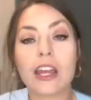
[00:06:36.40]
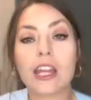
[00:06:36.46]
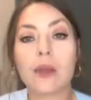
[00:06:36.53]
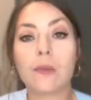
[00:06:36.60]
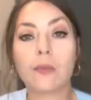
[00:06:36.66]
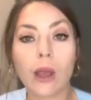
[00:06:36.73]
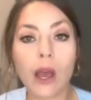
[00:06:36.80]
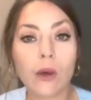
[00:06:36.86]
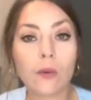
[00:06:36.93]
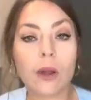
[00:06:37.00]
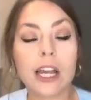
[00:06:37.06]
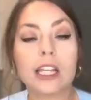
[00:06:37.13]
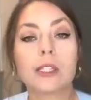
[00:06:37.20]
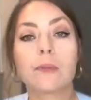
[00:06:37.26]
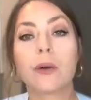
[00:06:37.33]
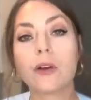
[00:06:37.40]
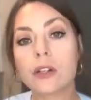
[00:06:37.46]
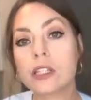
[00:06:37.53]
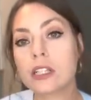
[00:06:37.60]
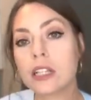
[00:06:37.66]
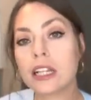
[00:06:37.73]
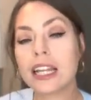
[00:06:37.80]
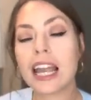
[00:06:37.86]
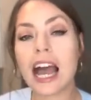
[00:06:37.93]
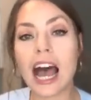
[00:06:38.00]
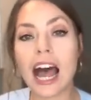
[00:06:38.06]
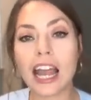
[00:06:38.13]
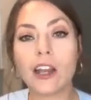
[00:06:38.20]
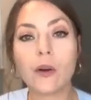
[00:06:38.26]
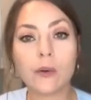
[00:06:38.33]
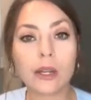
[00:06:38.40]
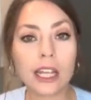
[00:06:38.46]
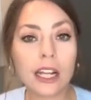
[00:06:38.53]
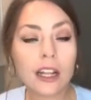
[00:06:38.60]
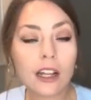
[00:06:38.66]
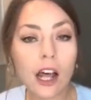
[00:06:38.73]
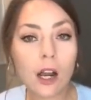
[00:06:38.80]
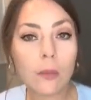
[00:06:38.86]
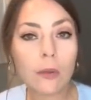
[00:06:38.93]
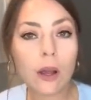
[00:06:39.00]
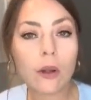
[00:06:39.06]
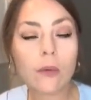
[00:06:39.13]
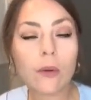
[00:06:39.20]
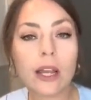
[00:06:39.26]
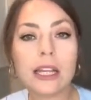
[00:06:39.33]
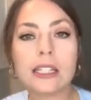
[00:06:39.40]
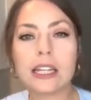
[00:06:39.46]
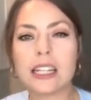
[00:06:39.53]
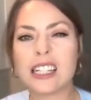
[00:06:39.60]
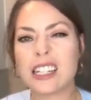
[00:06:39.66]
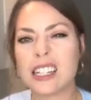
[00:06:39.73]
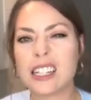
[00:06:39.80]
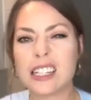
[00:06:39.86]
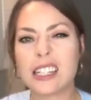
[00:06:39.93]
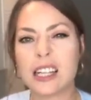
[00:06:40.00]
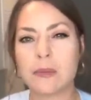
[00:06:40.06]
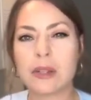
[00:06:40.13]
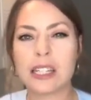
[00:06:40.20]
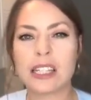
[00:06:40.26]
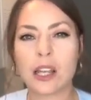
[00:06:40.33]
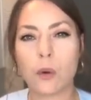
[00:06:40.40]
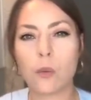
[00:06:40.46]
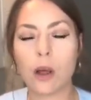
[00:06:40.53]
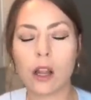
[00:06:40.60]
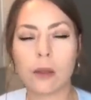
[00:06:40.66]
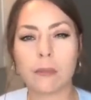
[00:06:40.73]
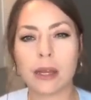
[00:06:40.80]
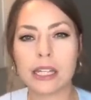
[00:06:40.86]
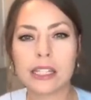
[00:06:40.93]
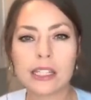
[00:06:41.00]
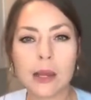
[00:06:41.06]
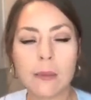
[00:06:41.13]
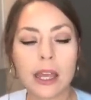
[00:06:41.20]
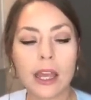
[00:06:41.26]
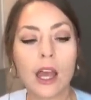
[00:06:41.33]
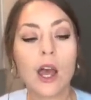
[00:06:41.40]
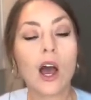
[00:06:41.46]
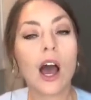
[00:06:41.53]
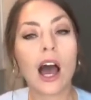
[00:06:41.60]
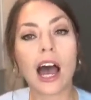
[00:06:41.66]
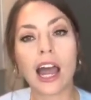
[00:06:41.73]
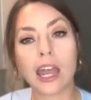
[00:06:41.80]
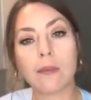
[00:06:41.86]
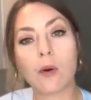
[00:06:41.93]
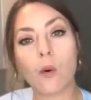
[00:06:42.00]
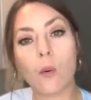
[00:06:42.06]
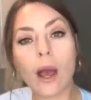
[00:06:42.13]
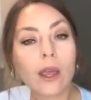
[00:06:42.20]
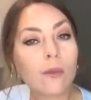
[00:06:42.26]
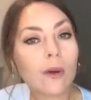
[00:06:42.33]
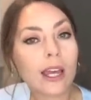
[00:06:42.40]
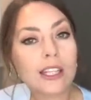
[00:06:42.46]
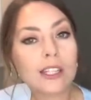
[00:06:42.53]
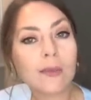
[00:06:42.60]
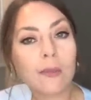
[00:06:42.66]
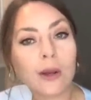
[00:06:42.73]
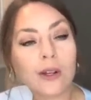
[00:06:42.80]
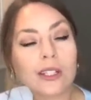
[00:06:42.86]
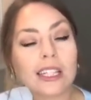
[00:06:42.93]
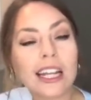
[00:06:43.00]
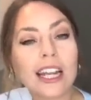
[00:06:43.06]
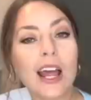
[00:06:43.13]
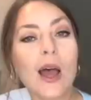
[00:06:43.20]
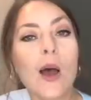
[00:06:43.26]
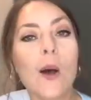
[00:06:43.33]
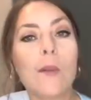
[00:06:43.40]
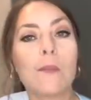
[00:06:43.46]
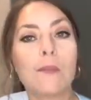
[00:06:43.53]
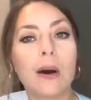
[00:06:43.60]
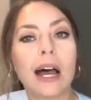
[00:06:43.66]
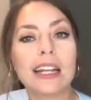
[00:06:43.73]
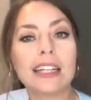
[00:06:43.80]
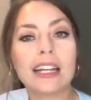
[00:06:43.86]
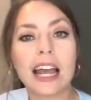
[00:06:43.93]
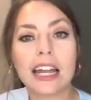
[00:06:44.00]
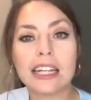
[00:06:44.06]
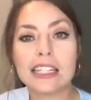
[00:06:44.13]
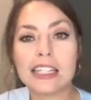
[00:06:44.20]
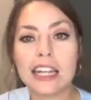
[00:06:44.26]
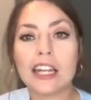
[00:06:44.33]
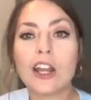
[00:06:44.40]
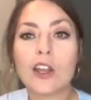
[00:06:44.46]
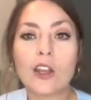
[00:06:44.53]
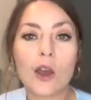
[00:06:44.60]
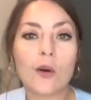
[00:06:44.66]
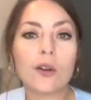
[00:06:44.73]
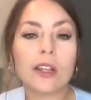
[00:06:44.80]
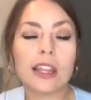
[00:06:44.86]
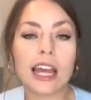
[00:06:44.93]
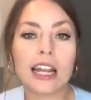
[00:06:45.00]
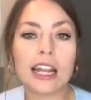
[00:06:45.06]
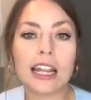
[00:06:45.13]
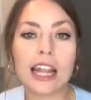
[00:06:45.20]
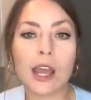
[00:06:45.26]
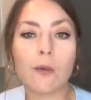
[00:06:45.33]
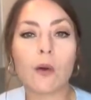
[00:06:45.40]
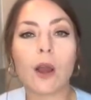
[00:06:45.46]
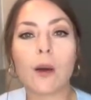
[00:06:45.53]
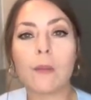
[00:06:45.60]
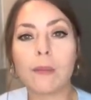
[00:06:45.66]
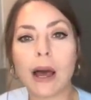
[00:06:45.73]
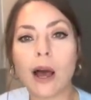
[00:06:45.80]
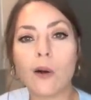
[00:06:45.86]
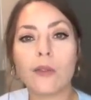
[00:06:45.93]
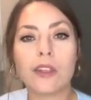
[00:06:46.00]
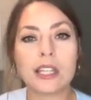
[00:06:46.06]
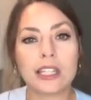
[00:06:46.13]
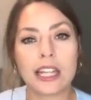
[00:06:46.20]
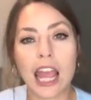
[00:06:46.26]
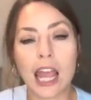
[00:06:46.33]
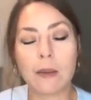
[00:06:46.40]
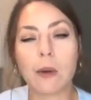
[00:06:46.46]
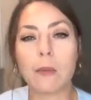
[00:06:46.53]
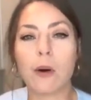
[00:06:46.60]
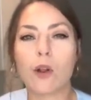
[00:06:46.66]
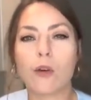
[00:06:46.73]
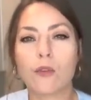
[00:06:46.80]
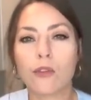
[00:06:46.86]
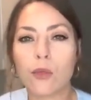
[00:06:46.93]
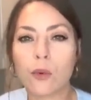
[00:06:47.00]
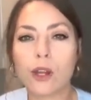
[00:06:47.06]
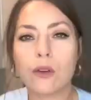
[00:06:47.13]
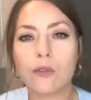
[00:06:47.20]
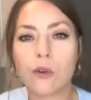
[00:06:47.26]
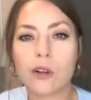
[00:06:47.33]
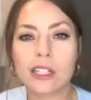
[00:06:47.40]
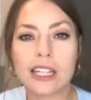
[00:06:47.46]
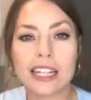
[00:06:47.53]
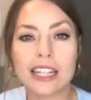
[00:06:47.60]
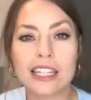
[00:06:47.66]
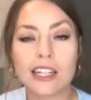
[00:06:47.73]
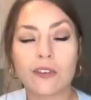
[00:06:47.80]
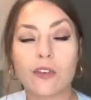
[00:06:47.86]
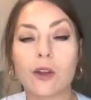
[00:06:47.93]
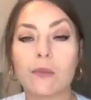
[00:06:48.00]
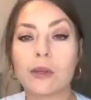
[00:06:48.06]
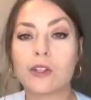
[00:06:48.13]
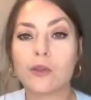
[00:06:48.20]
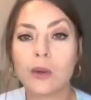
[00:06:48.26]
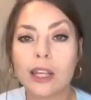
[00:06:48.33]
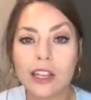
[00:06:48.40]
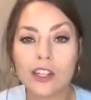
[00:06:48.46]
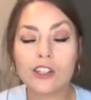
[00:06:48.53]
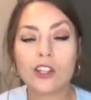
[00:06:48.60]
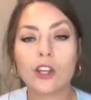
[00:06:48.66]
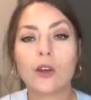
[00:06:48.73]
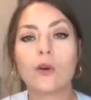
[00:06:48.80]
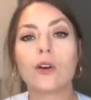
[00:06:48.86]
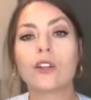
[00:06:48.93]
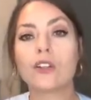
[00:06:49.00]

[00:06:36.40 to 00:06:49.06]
any brown rice. Personally, I don't eat a lot of brown rice. It doesn't seem to sit well in my stomach. I am a white rice person, but I did note that they were about the same, about three to four cents different between the two,